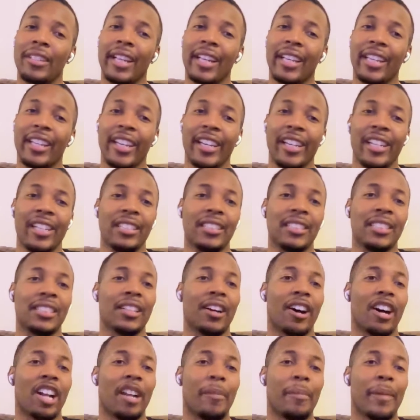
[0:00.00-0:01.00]
their kid is just
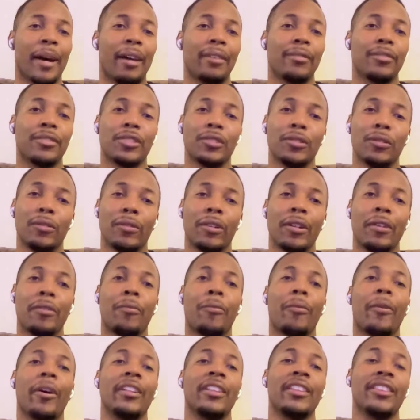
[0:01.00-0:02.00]
all about
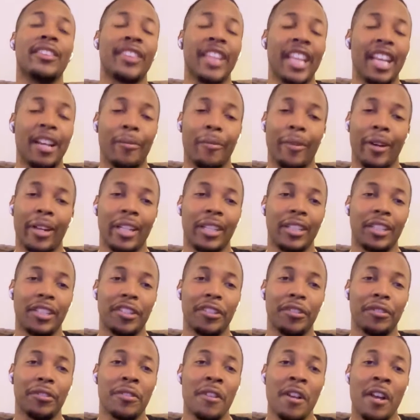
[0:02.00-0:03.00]
doing what they want to
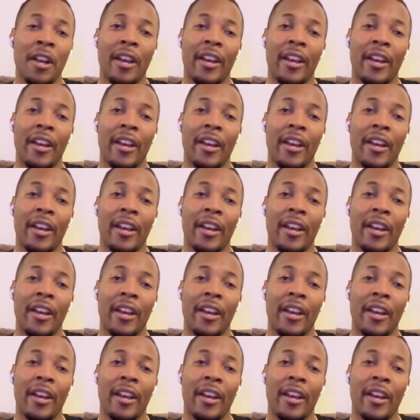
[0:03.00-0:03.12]
do,